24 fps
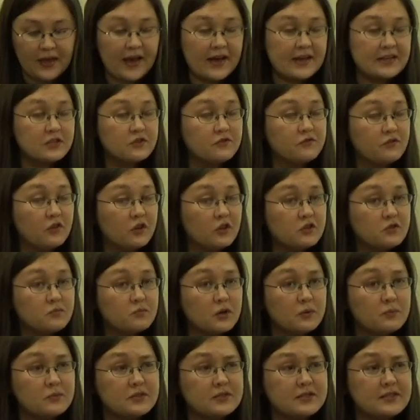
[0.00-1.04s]
that has false
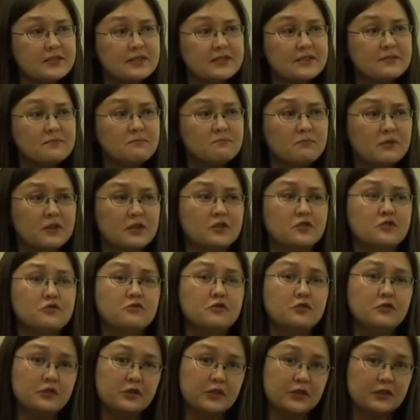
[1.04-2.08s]
premises but a
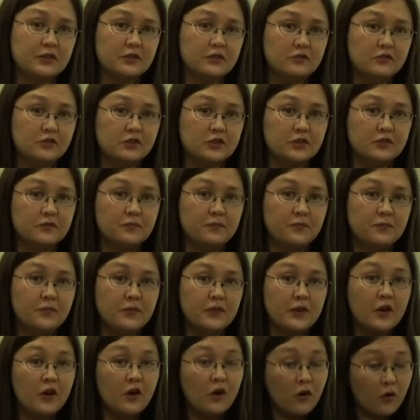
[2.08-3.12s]
true conclusion,
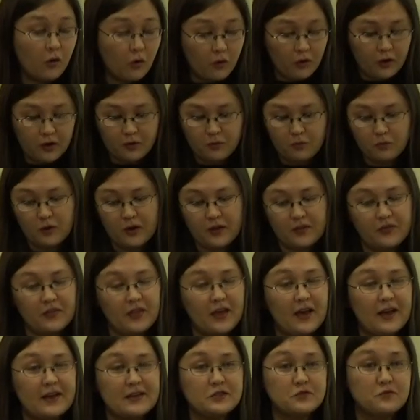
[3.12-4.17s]
or one
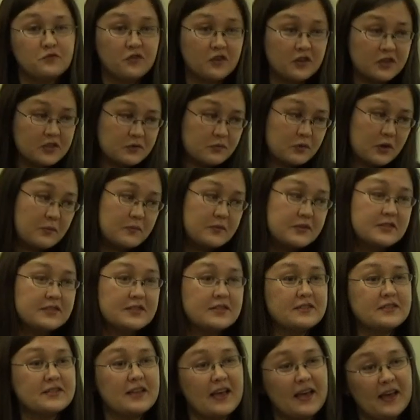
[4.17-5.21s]
that has false
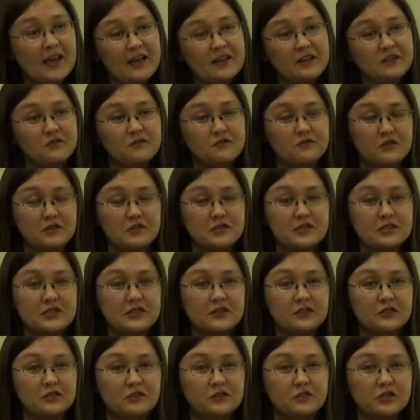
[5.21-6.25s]
premises and a false
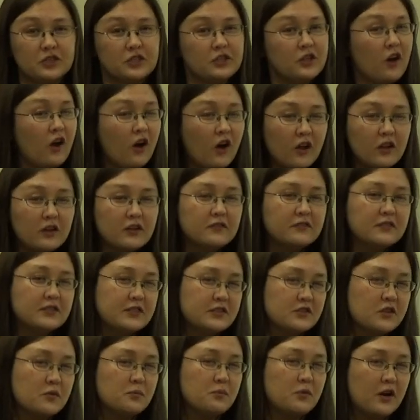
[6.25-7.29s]
conclusion. All of
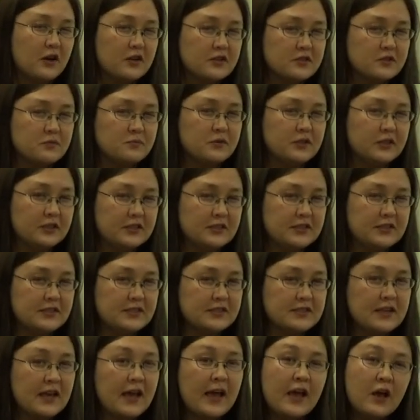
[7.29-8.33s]
these are
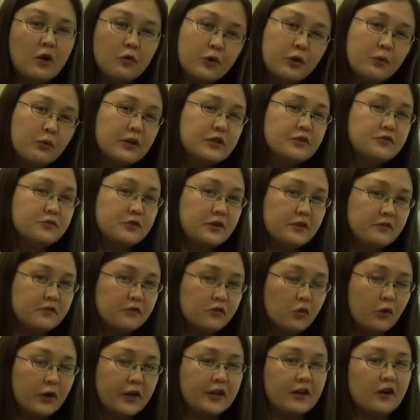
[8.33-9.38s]
possibilities. We want to
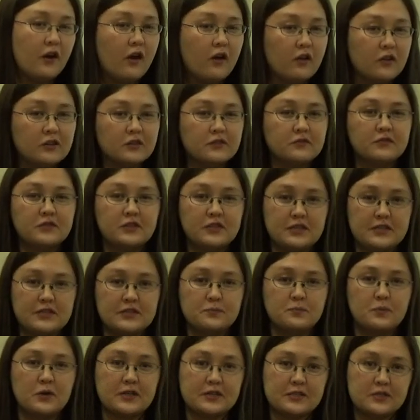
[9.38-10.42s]
avoid all of
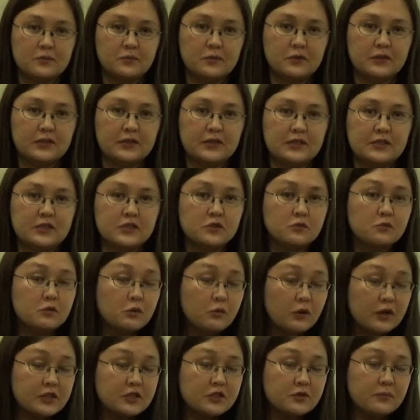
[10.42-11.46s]
these possibilities.
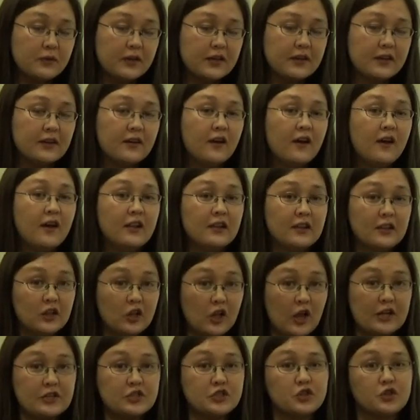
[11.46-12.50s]
We want to make
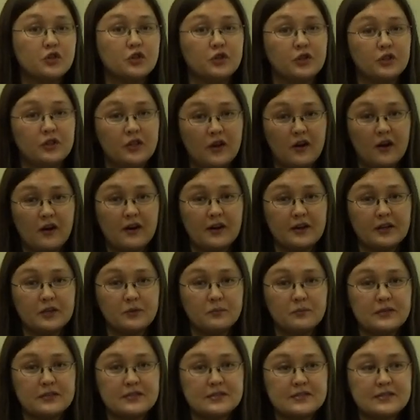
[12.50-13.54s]
logical
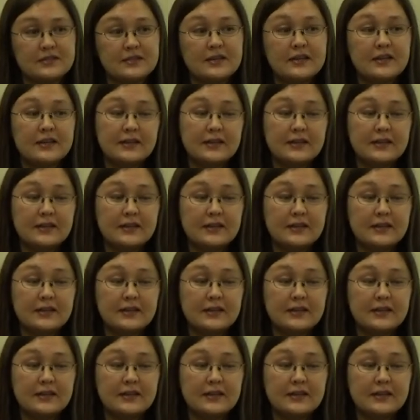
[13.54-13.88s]
arguments